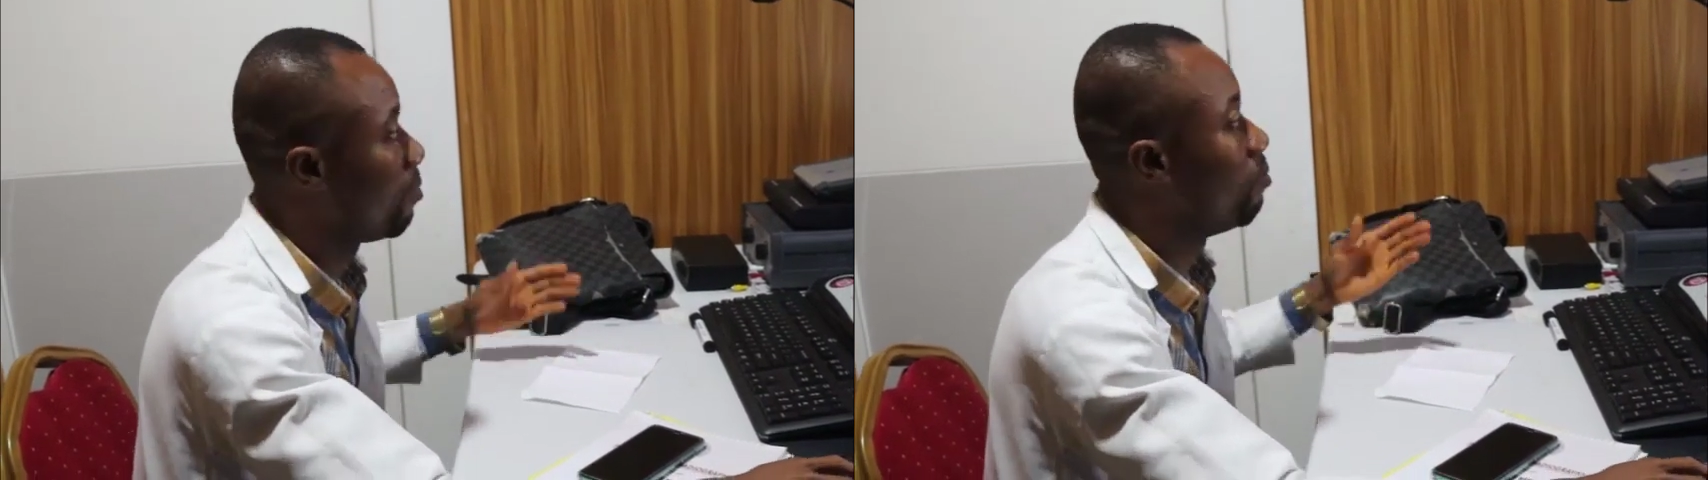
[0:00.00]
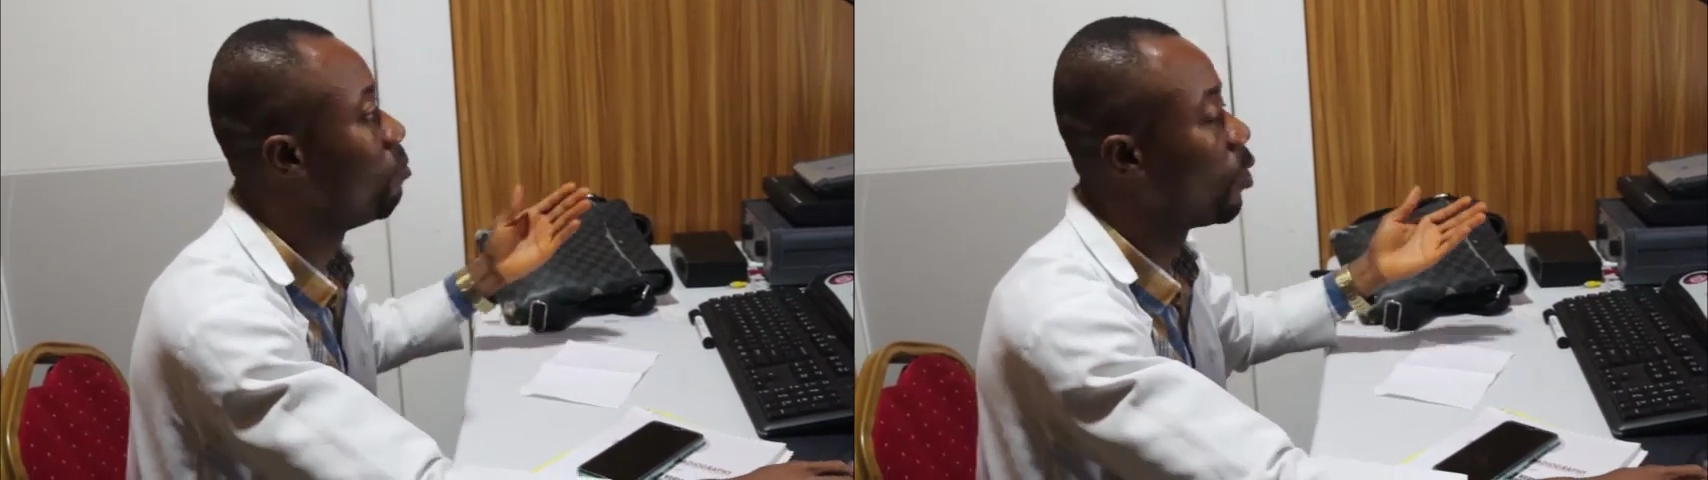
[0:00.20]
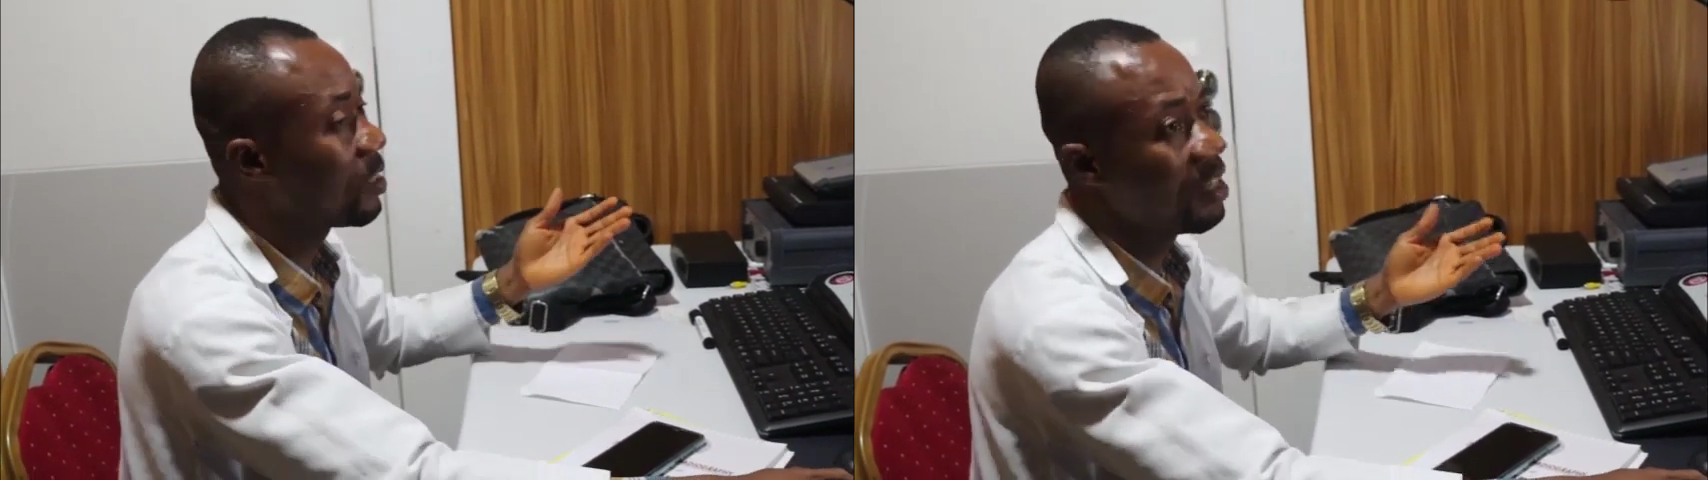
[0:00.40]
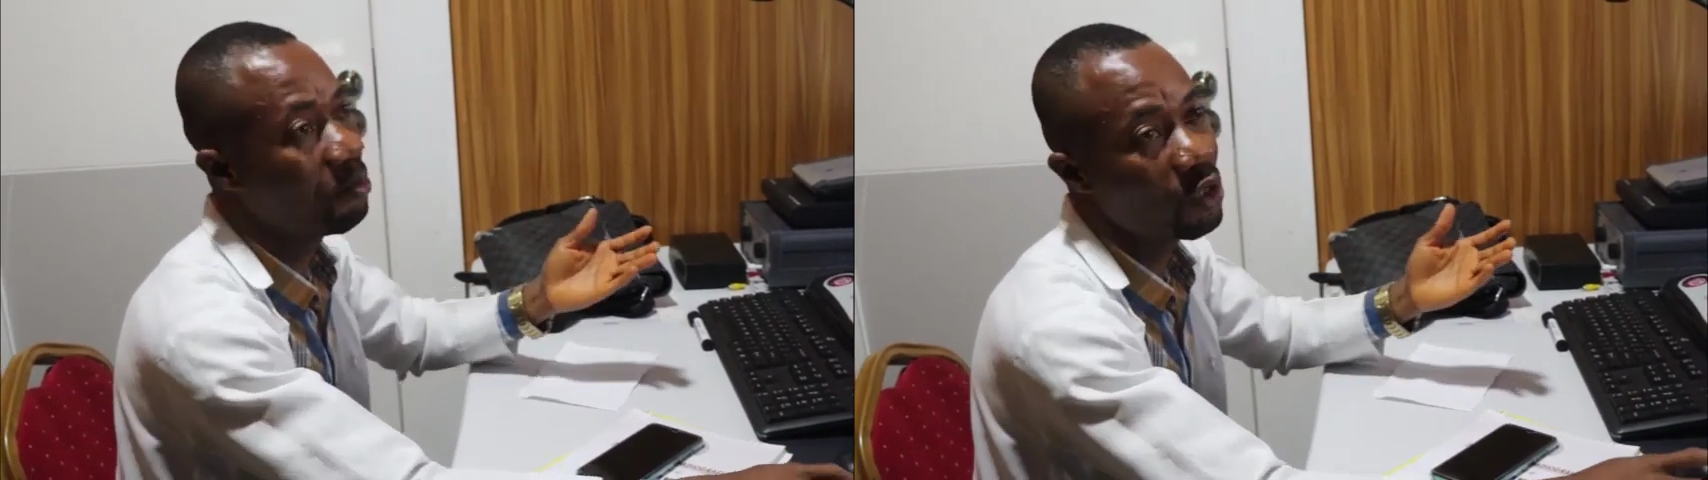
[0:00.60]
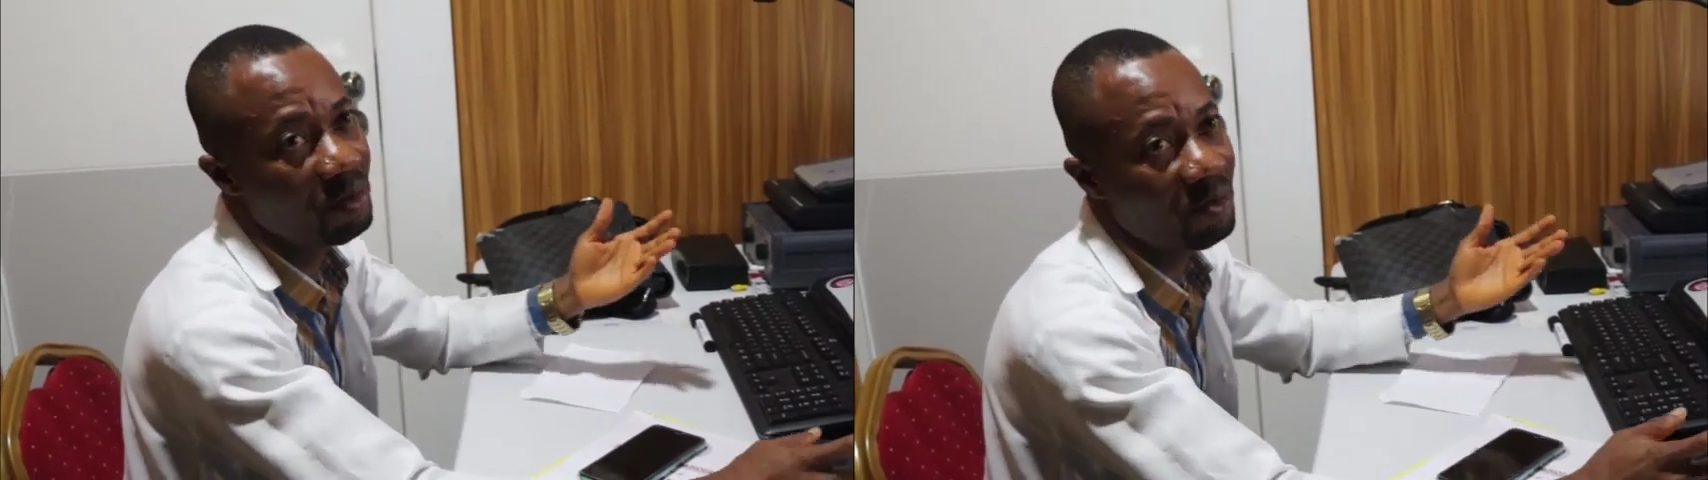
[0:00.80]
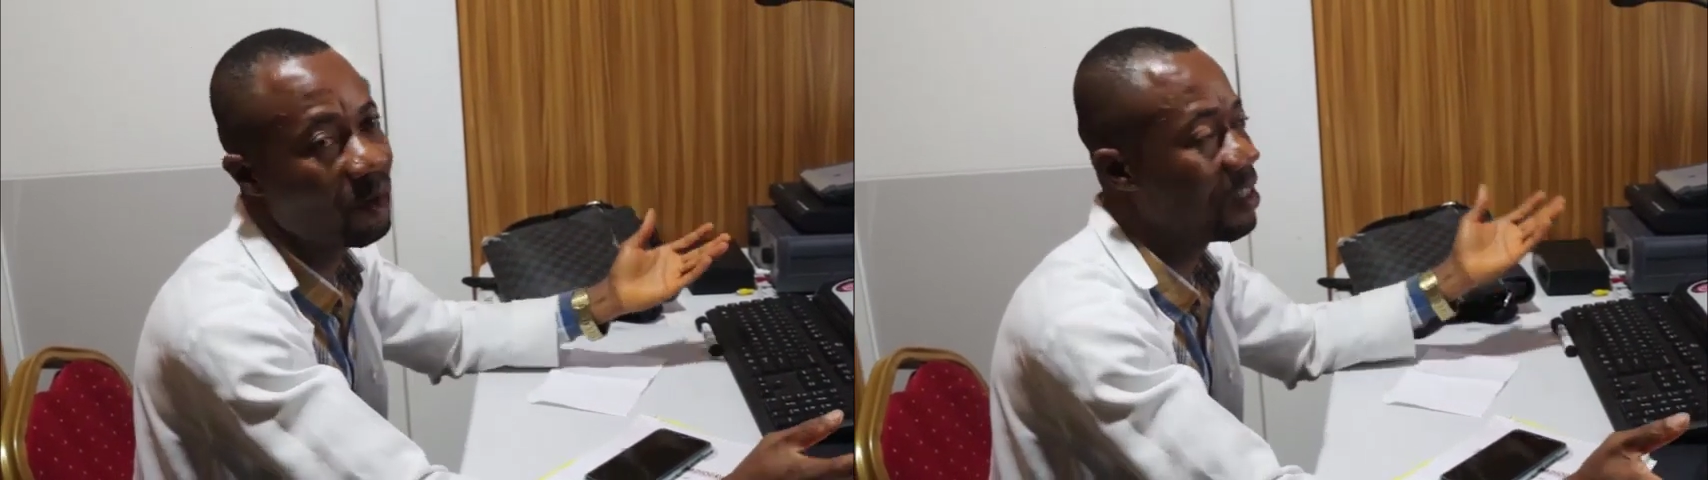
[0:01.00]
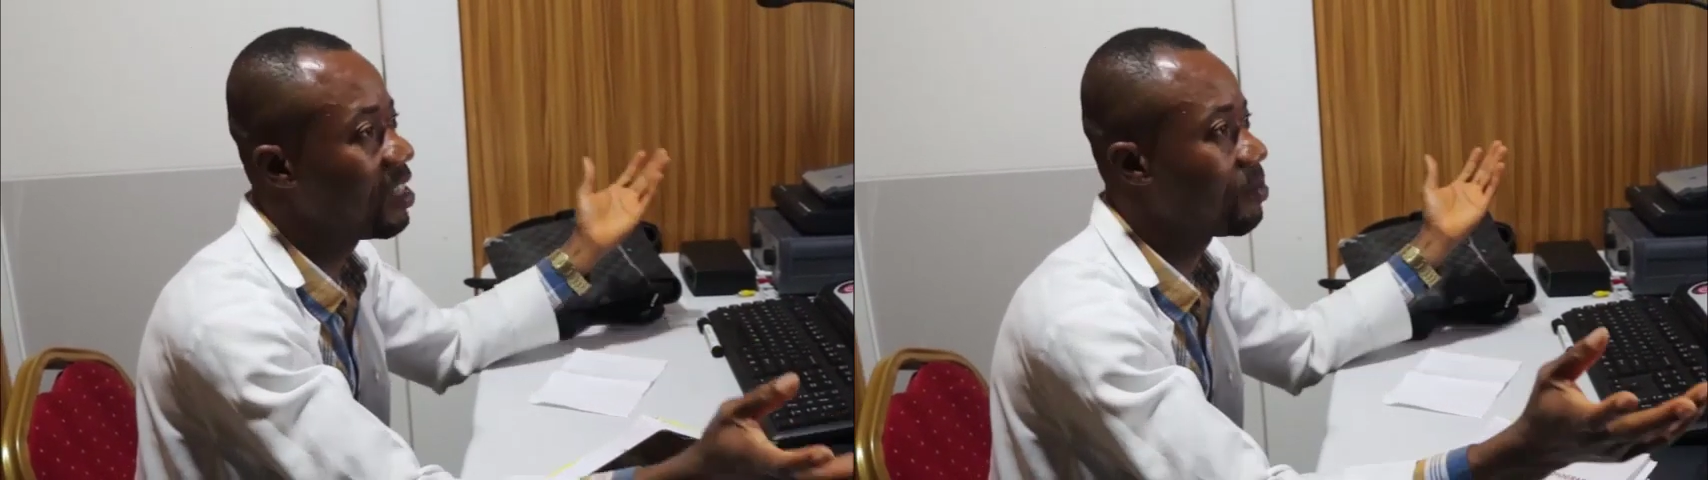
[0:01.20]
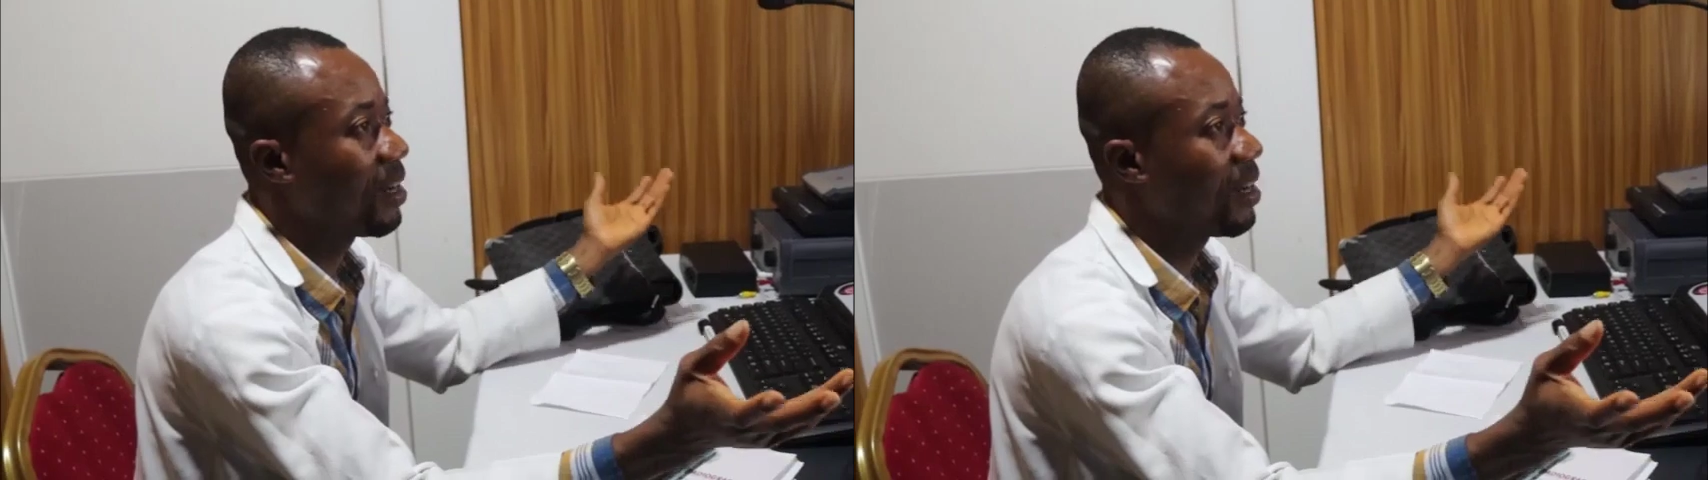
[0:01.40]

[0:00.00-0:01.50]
Most people in this